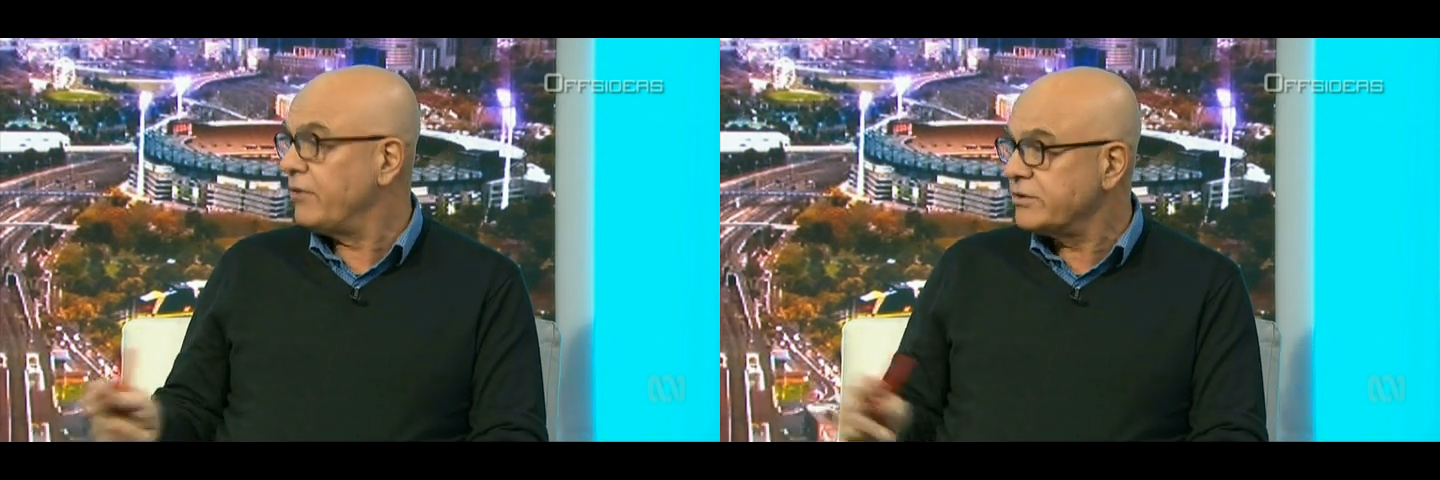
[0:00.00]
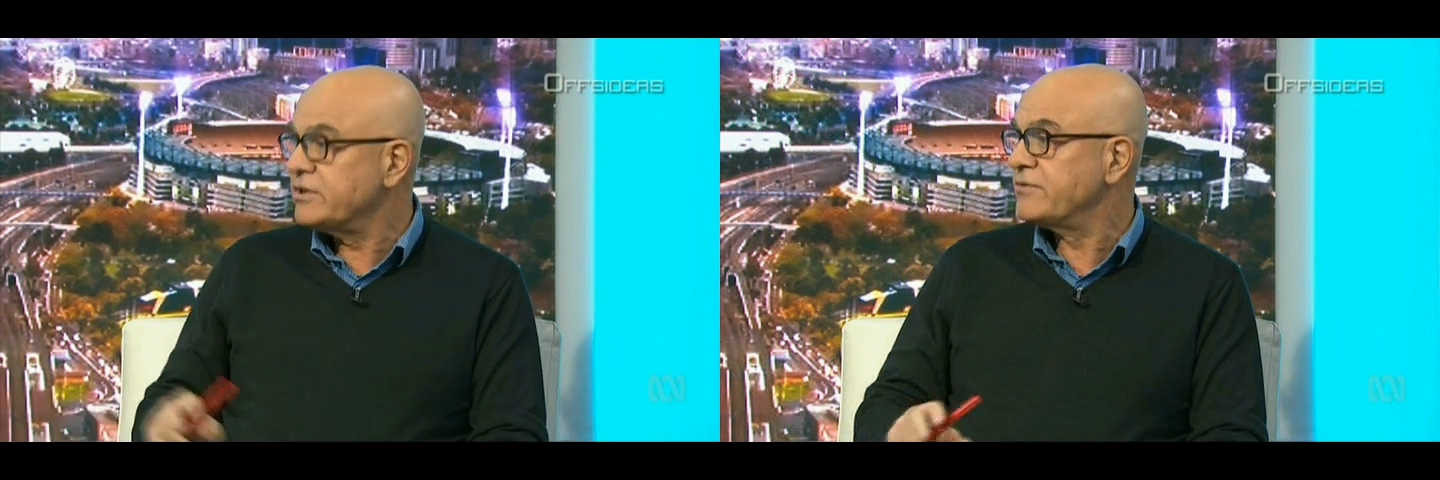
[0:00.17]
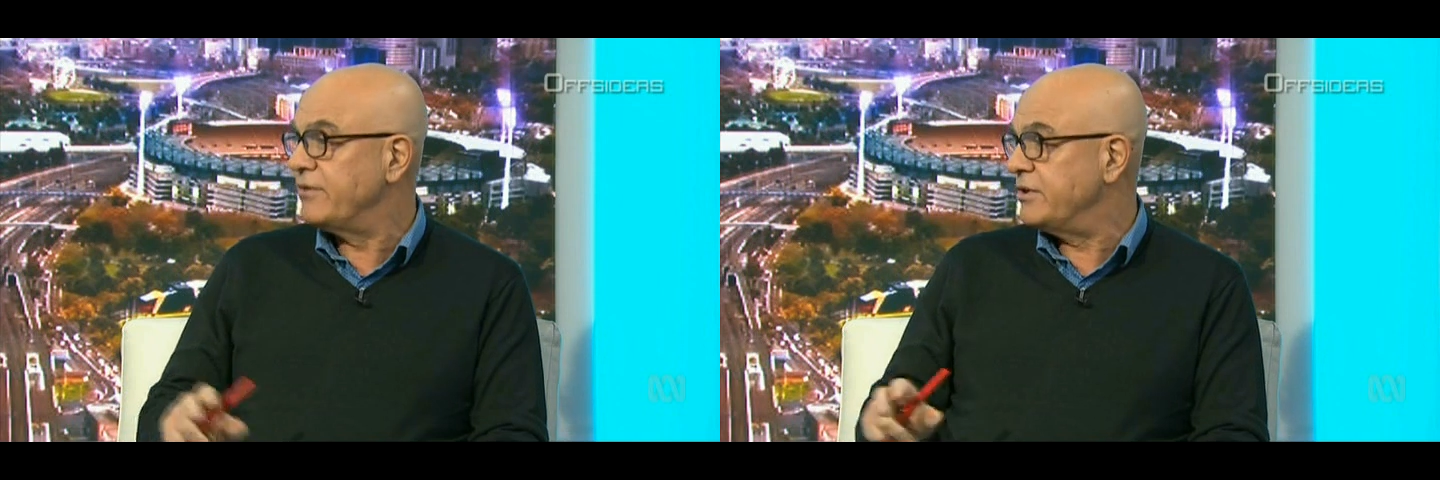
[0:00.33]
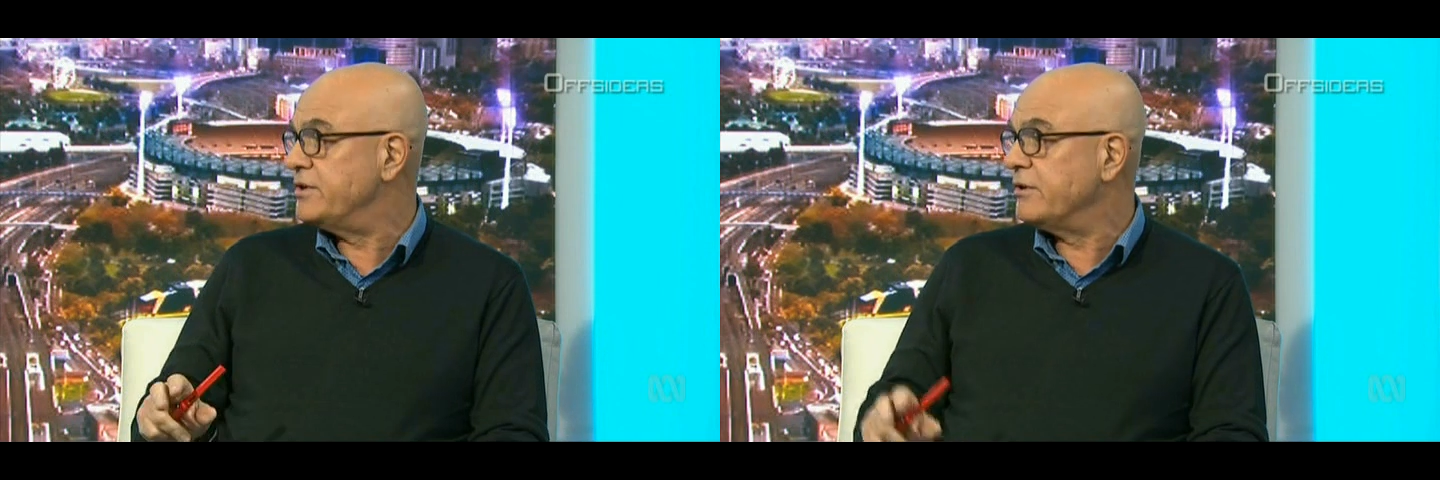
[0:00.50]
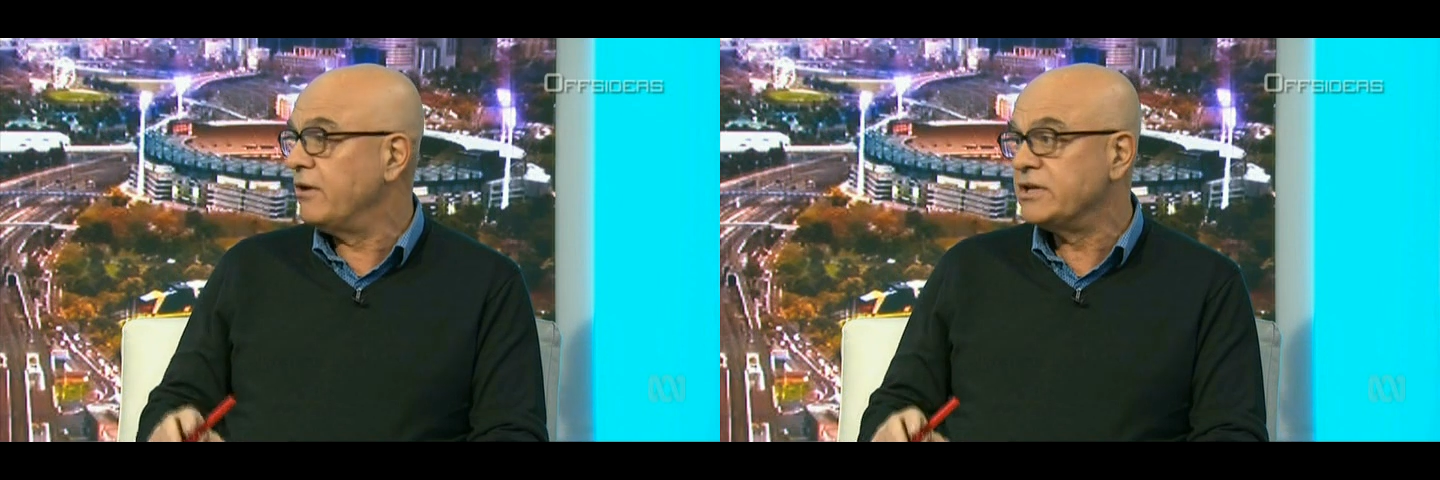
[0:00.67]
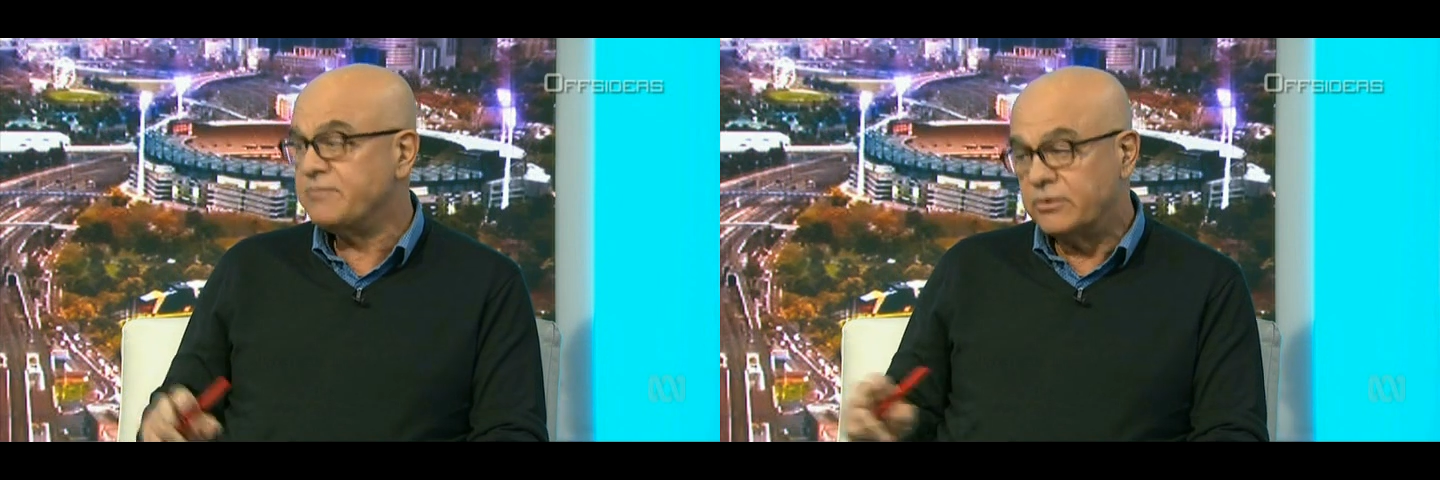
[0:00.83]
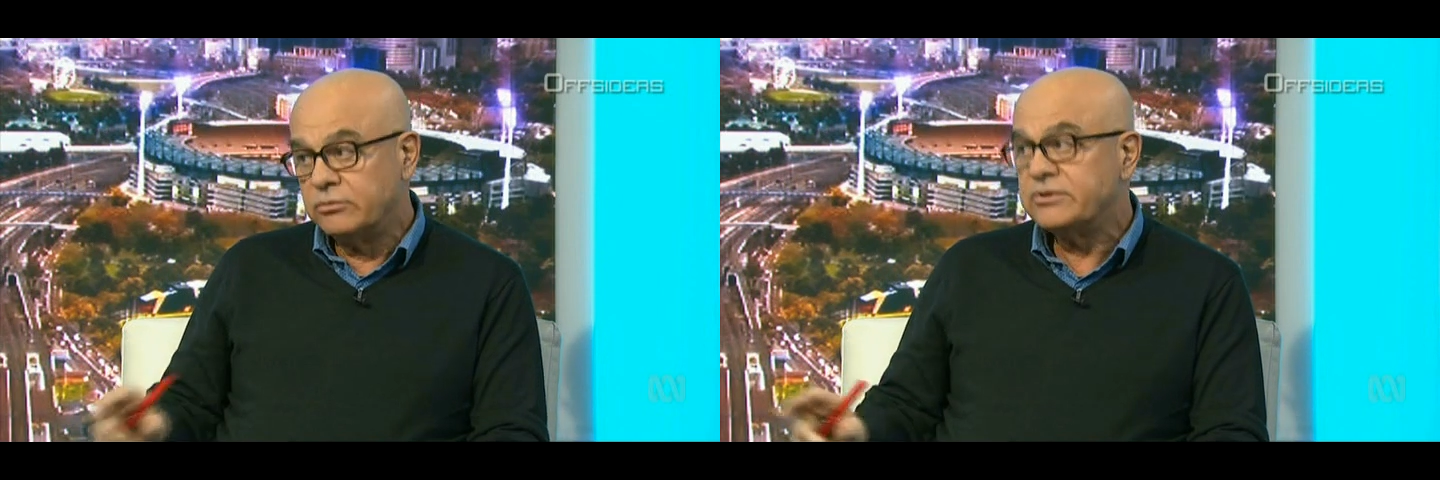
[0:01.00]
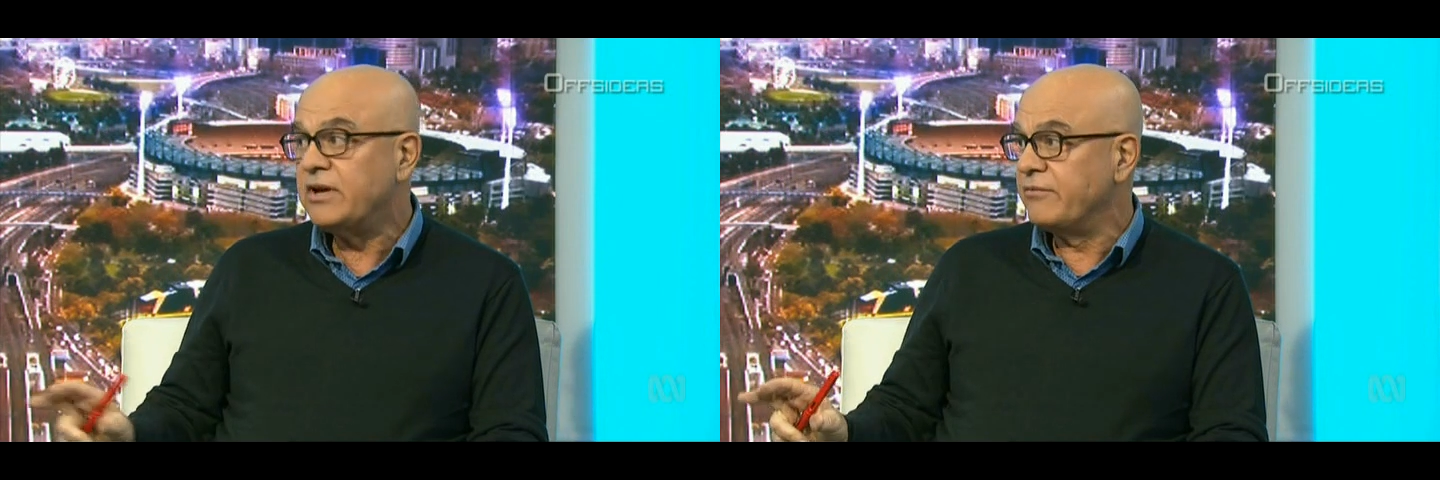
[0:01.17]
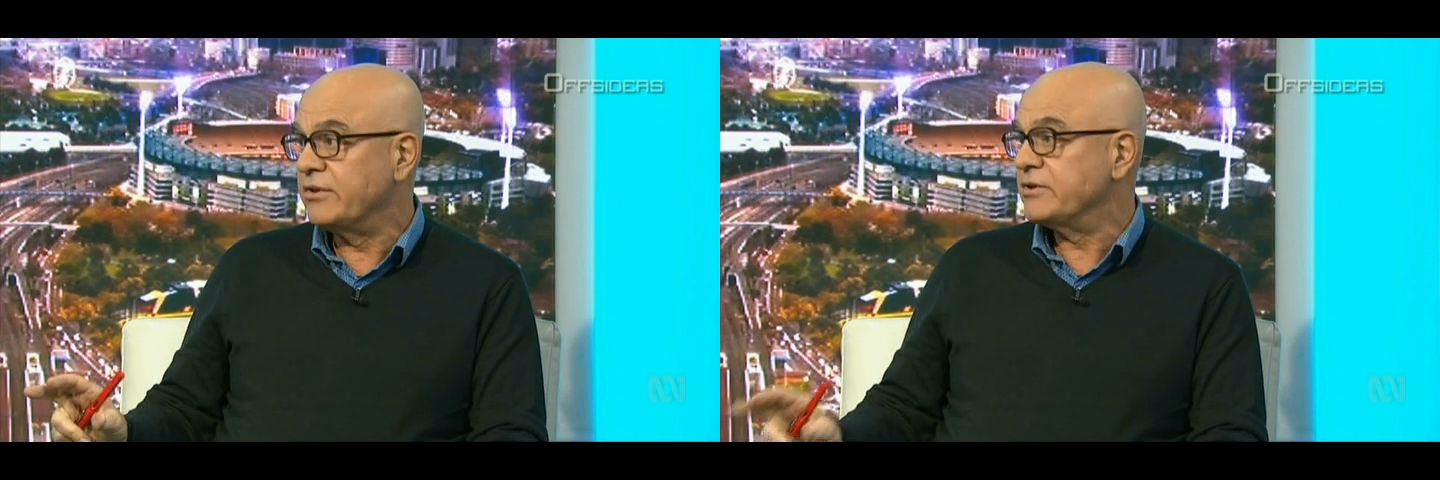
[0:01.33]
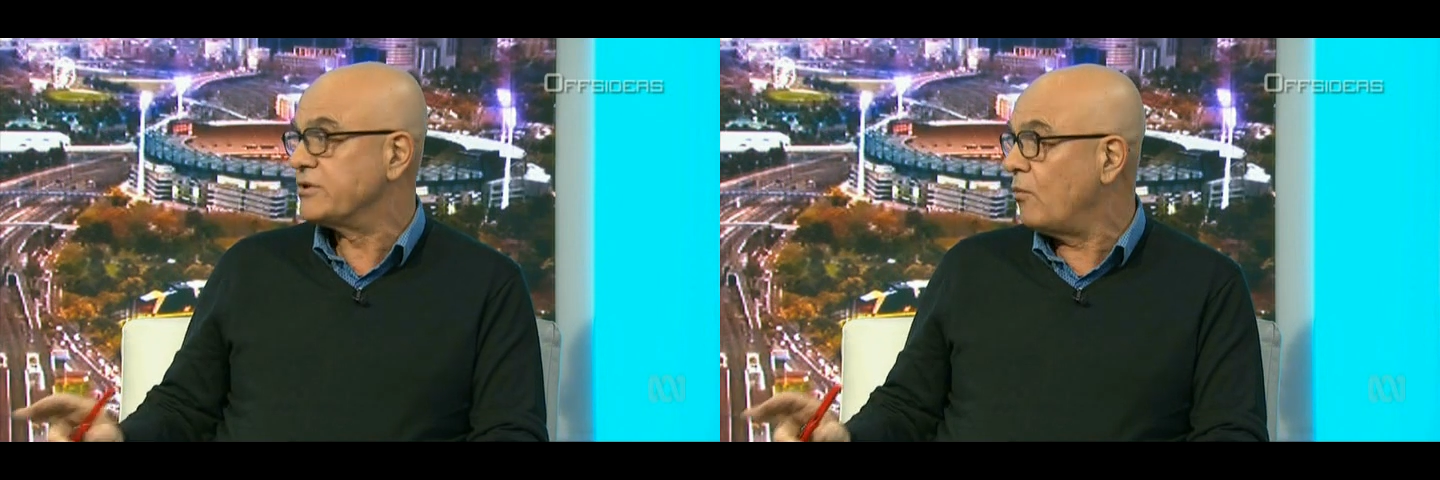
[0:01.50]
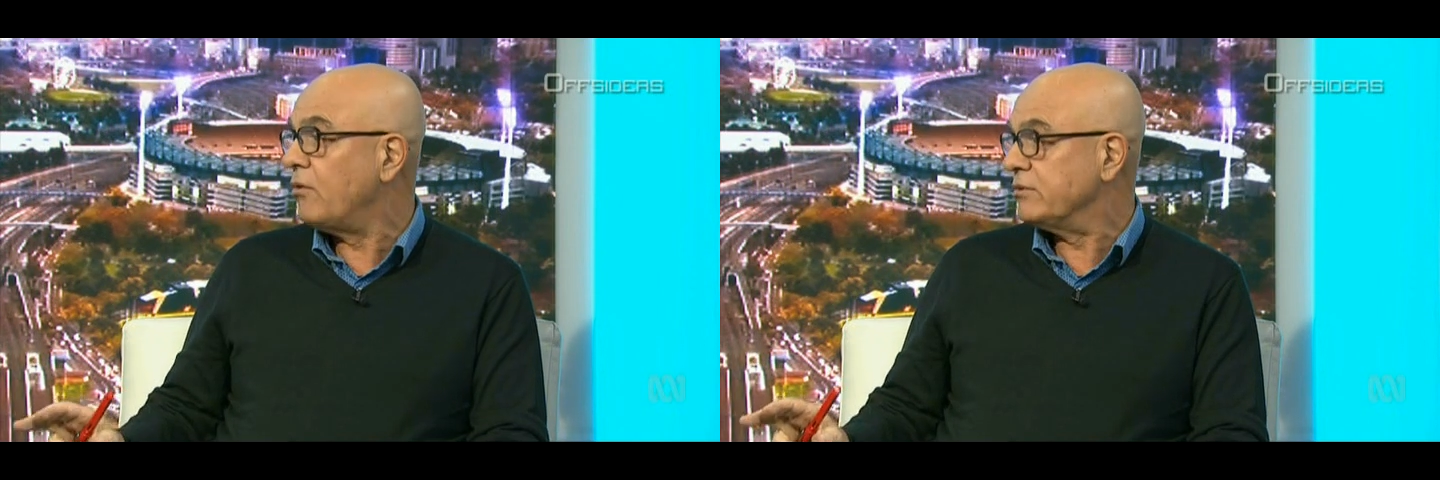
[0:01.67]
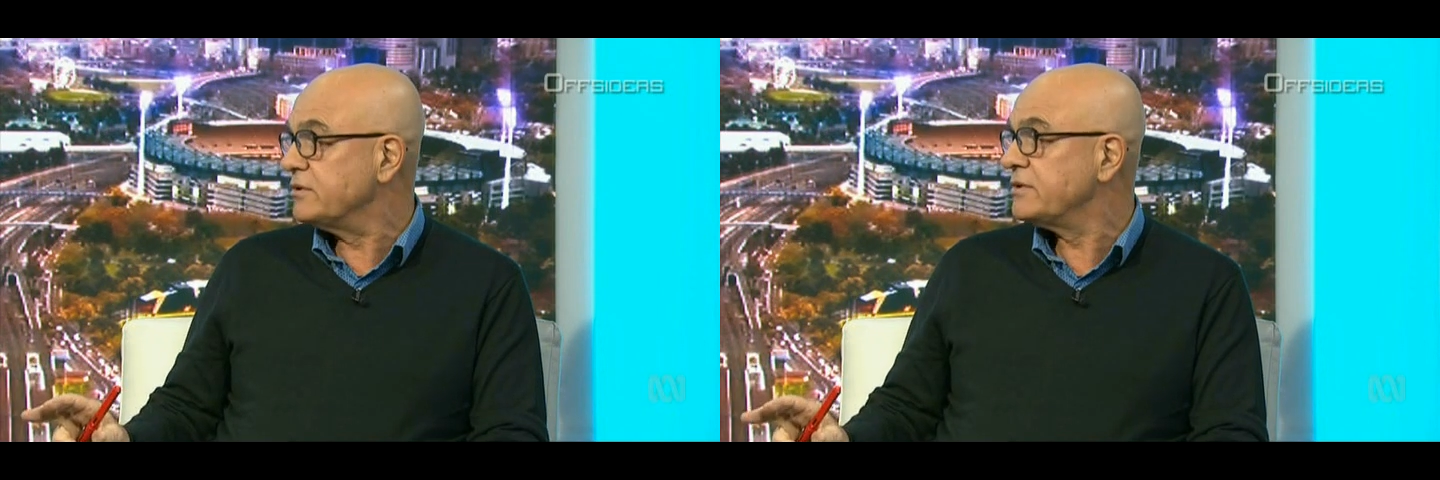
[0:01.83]
not just for the Giants, but also for the
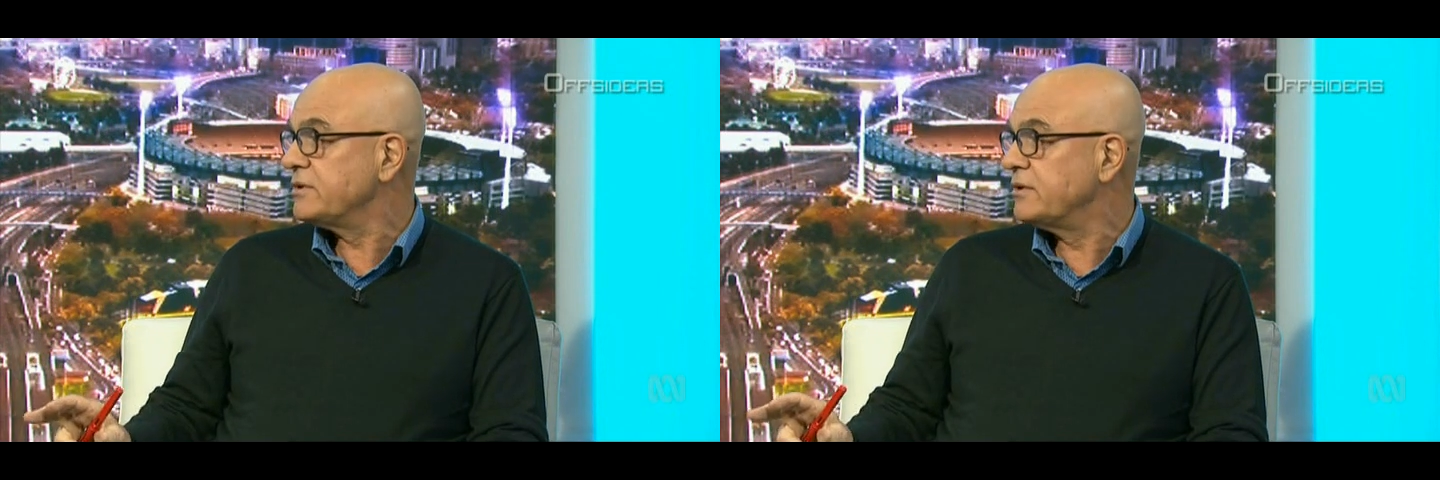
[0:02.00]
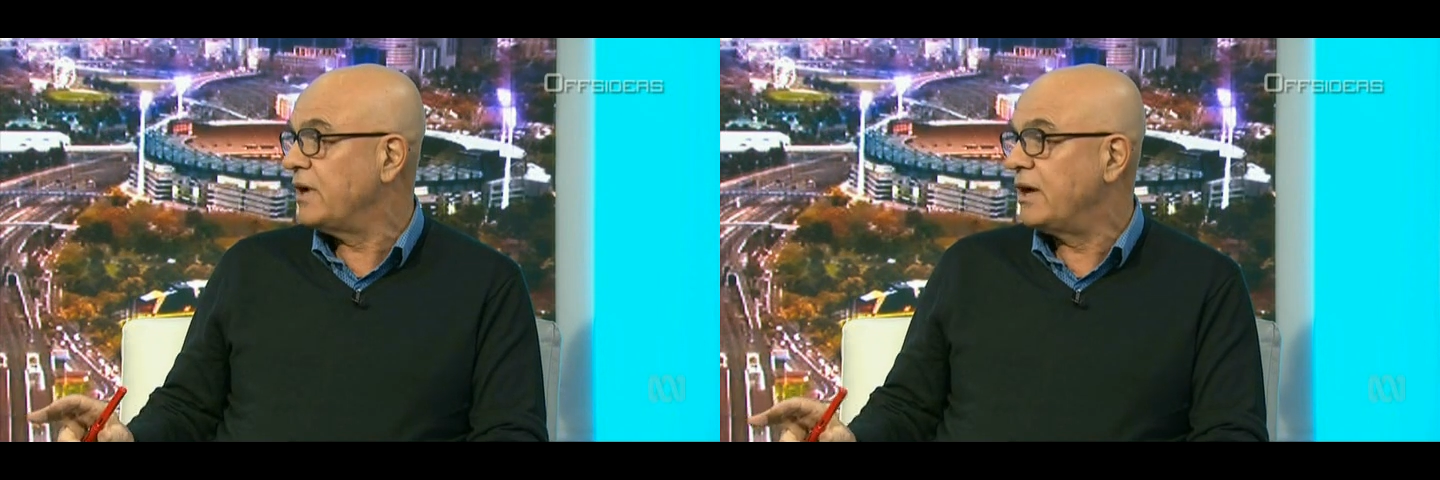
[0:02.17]
Swans.